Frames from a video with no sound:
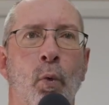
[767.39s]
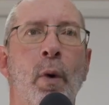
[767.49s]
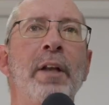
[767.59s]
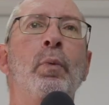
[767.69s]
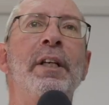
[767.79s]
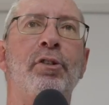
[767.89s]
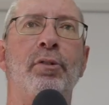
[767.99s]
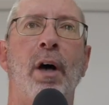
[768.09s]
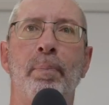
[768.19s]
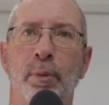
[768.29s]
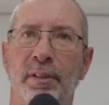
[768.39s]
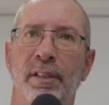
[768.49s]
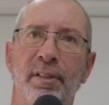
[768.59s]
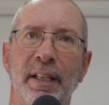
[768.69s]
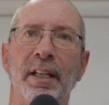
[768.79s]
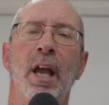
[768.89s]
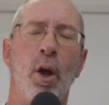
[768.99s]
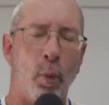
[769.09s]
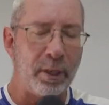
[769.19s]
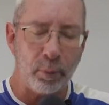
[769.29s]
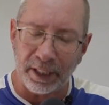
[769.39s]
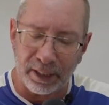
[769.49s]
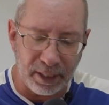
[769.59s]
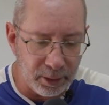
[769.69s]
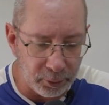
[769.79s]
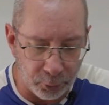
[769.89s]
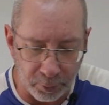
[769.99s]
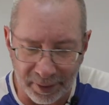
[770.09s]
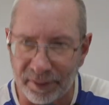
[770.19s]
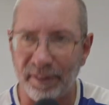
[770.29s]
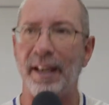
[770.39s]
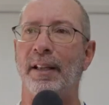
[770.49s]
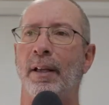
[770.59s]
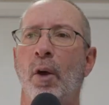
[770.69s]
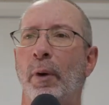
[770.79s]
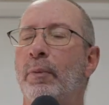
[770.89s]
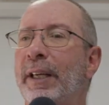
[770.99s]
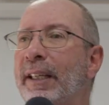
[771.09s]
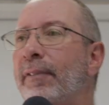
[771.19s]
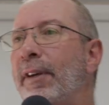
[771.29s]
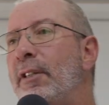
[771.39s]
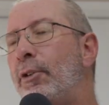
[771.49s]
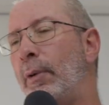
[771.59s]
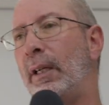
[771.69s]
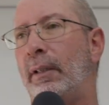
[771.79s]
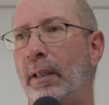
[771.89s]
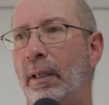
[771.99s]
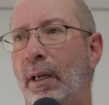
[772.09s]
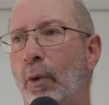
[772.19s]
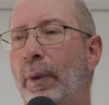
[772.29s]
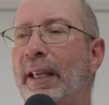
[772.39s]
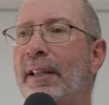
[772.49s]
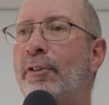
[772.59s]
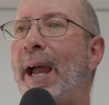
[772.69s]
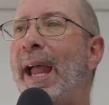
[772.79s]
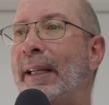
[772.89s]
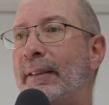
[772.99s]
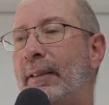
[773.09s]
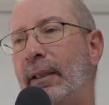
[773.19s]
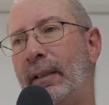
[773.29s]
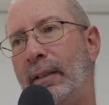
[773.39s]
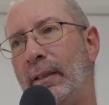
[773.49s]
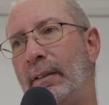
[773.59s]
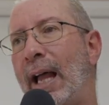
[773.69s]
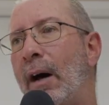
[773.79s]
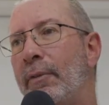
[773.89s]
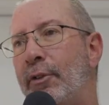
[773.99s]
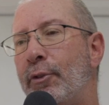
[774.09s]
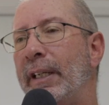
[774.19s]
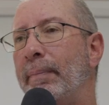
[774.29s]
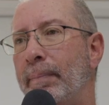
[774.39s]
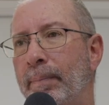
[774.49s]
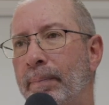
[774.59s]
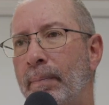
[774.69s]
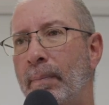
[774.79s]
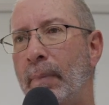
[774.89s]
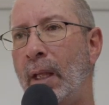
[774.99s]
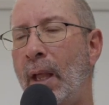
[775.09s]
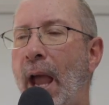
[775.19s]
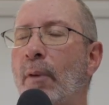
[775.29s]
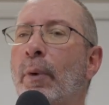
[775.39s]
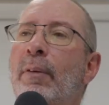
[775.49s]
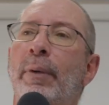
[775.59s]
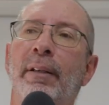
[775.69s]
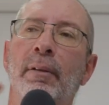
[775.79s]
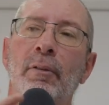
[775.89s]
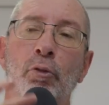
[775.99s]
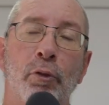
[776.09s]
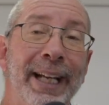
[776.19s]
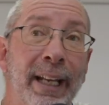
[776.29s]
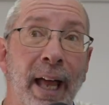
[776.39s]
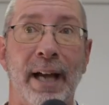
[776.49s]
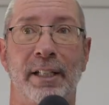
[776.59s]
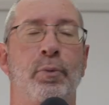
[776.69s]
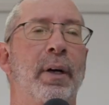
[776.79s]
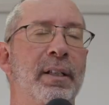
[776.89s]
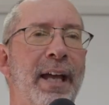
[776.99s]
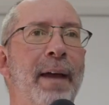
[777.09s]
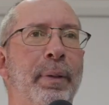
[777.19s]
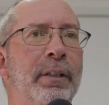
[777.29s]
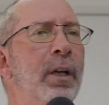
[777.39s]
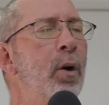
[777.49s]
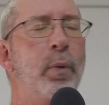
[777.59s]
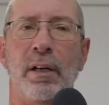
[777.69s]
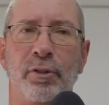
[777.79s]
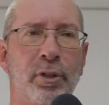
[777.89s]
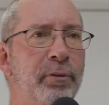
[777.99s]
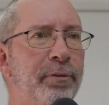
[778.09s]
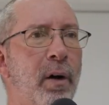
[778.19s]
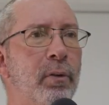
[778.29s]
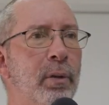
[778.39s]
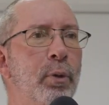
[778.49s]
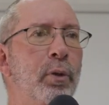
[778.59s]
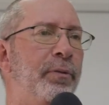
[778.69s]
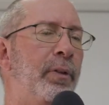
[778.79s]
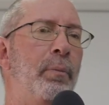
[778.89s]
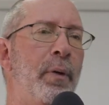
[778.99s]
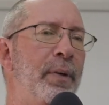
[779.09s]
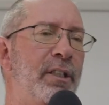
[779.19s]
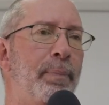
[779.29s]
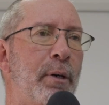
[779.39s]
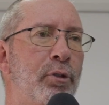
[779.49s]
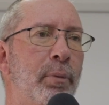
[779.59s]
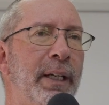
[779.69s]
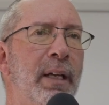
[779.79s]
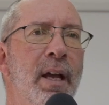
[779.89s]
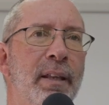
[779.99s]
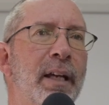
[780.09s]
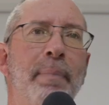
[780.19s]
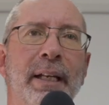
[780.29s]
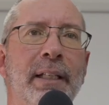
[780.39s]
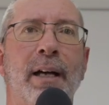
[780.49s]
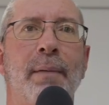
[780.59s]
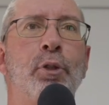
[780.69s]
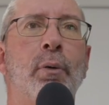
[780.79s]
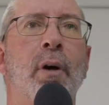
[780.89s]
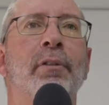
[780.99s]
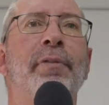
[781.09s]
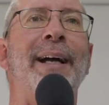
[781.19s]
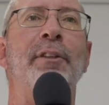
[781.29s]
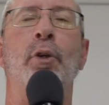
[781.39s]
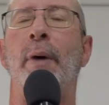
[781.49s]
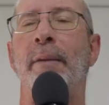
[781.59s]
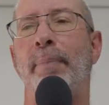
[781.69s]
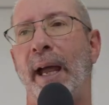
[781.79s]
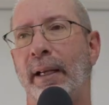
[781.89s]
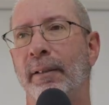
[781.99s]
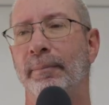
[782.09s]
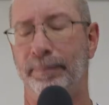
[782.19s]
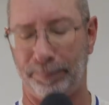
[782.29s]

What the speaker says: When we stop resisting, when we yield to this thing, when we give in to it, we get dragged downstream. And when we realize what has happened, we are so far removed from where we're supposed to be that many times you can't find your way back.